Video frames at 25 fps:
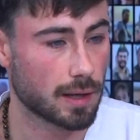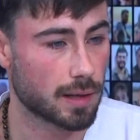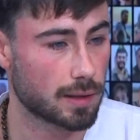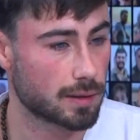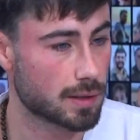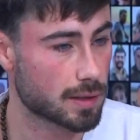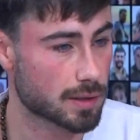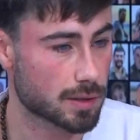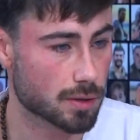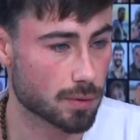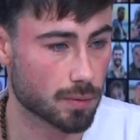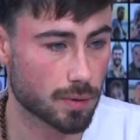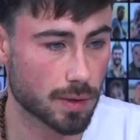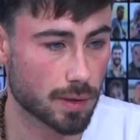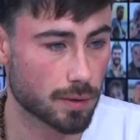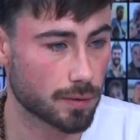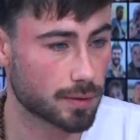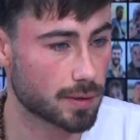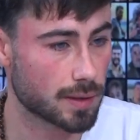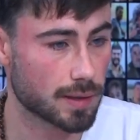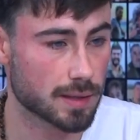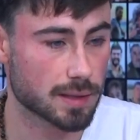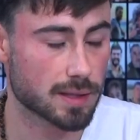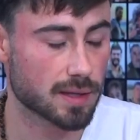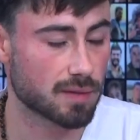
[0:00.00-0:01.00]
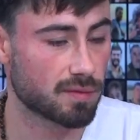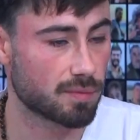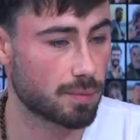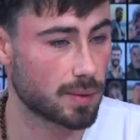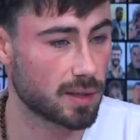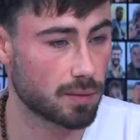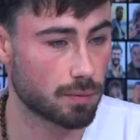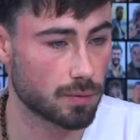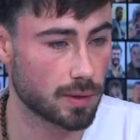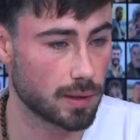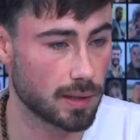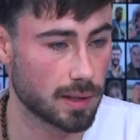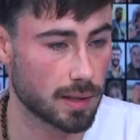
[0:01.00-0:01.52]
and the surroundings have
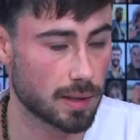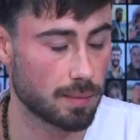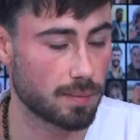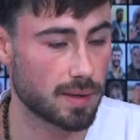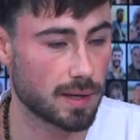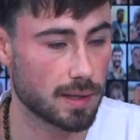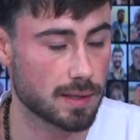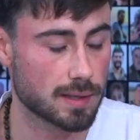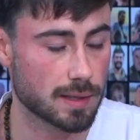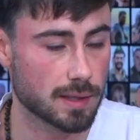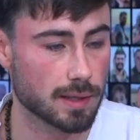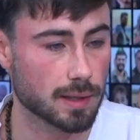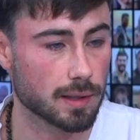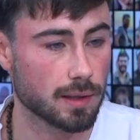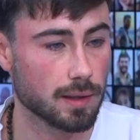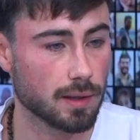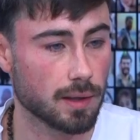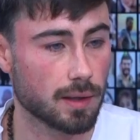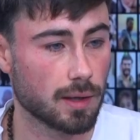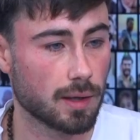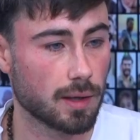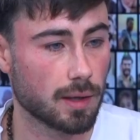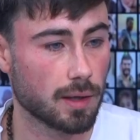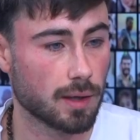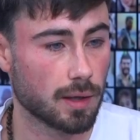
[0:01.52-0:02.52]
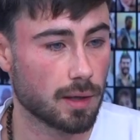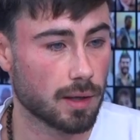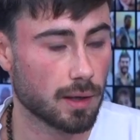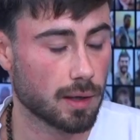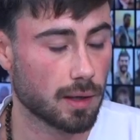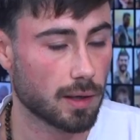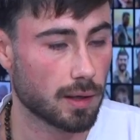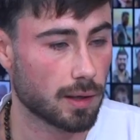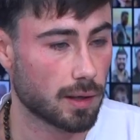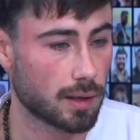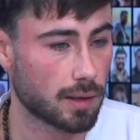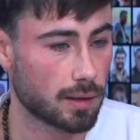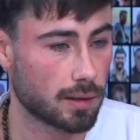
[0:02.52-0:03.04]
been really amazing,
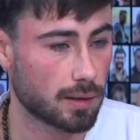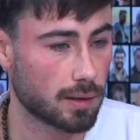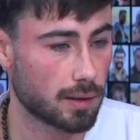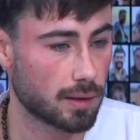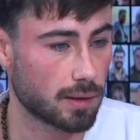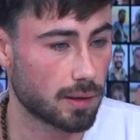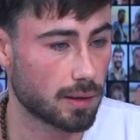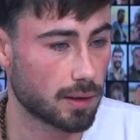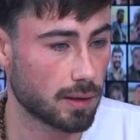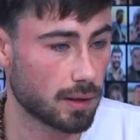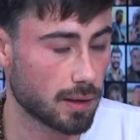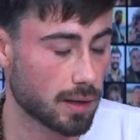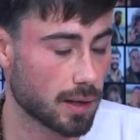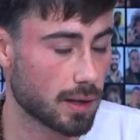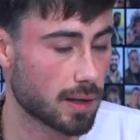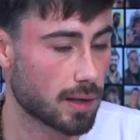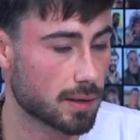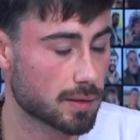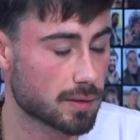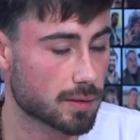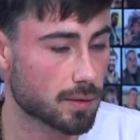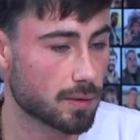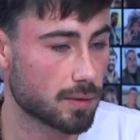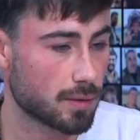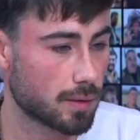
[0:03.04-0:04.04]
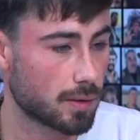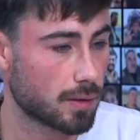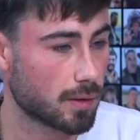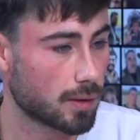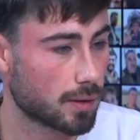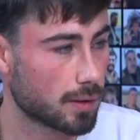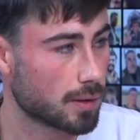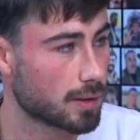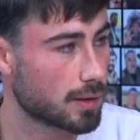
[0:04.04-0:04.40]
and yeah, so